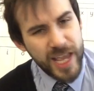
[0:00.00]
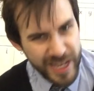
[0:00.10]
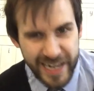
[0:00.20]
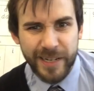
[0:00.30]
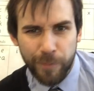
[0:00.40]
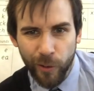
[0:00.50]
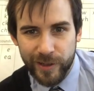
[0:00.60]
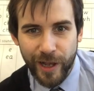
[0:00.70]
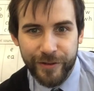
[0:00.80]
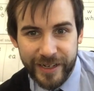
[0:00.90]
You need to
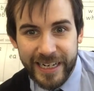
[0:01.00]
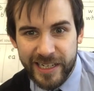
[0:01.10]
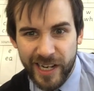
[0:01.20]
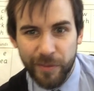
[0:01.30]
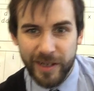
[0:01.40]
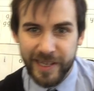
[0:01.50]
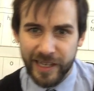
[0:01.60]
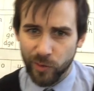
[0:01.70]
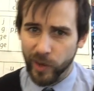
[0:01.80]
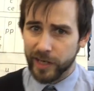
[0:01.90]
pause after each time I say
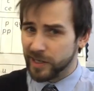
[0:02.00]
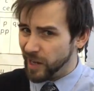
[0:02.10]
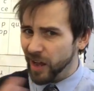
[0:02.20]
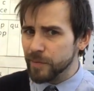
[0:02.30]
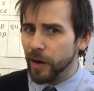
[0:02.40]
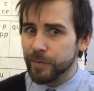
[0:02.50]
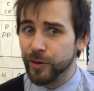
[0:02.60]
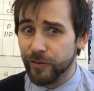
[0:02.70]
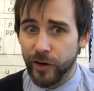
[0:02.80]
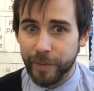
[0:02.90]
the word, because I might
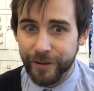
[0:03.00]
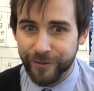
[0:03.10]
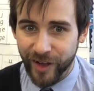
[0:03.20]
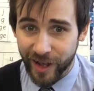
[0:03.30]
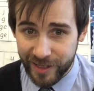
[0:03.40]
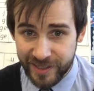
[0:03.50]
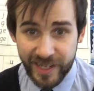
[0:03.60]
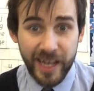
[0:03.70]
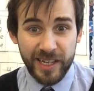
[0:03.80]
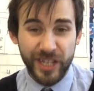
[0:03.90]
move on a bit fast.
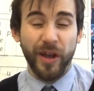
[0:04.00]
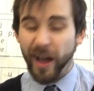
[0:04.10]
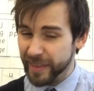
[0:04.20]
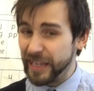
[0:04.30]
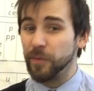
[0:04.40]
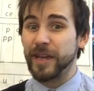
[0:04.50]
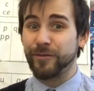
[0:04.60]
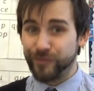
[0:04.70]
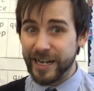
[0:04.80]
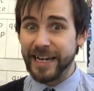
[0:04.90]
So I think it would be a
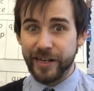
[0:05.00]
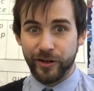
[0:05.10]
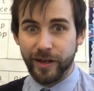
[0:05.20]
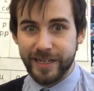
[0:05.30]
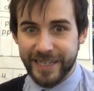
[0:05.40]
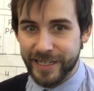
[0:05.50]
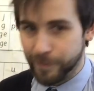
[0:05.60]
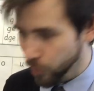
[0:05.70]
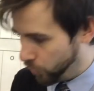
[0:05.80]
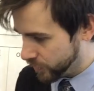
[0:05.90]
really good idea to
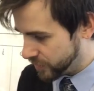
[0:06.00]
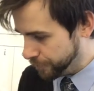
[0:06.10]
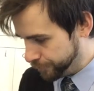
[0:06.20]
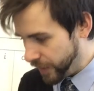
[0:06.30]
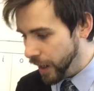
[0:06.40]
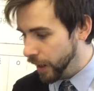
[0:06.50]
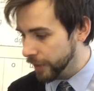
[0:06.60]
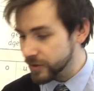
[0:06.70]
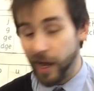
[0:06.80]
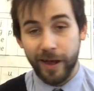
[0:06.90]
pause
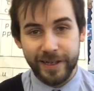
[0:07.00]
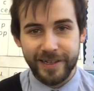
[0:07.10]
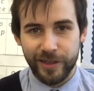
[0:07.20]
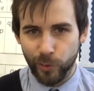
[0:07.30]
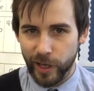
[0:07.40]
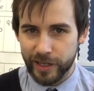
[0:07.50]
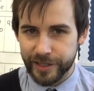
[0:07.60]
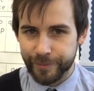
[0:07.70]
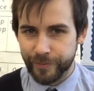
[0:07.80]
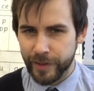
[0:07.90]
after I say the word.
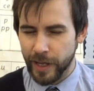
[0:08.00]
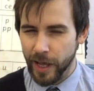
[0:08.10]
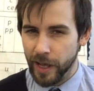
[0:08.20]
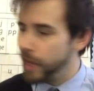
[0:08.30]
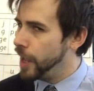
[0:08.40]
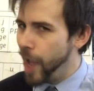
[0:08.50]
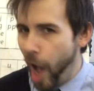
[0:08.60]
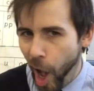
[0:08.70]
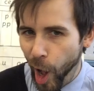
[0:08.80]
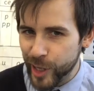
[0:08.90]

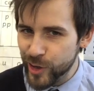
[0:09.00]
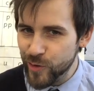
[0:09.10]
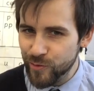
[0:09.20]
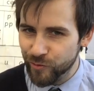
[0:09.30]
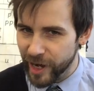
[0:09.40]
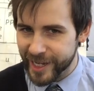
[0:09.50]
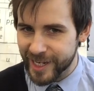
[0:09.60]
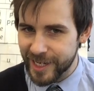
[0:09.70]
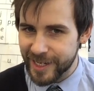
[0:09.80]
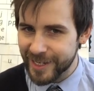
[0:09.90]
Are you
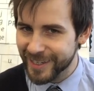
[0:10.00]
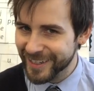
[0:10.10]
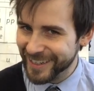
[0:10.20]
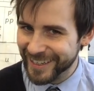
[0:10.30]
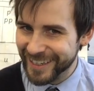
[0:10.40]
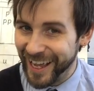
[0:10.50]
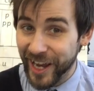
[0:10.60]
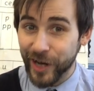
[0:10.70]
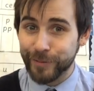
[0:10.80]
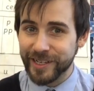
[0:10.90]
ready? I
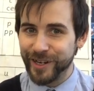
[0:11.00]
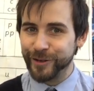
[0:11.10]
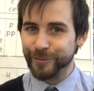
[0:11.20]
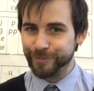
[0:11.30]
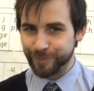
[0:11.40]
hope so.